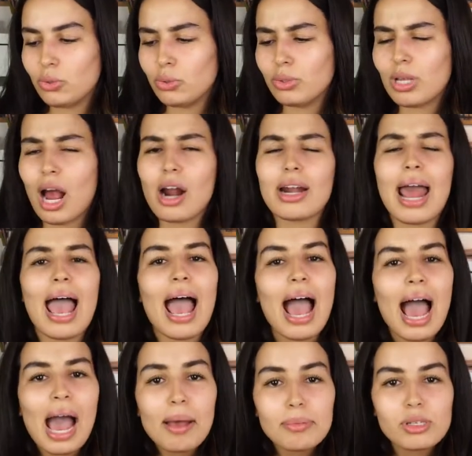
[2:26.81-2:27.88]
shoes are
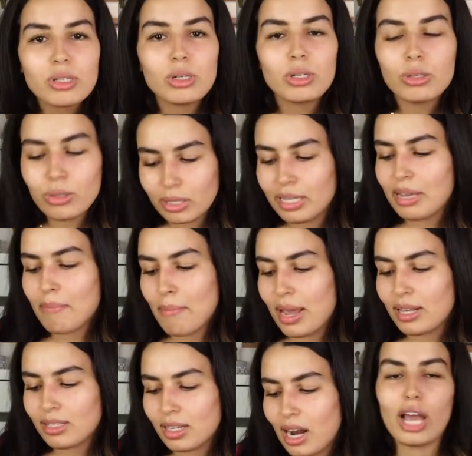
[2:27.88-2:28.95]
absolutely
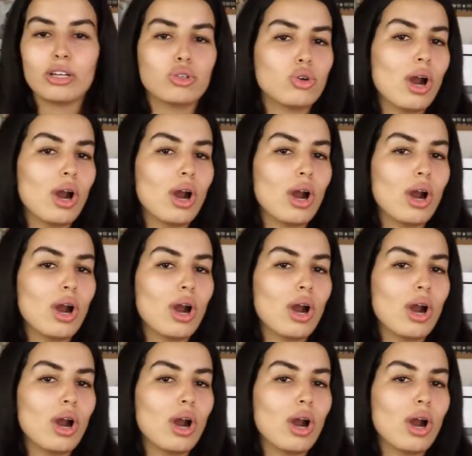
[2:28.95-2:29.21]
amazing. I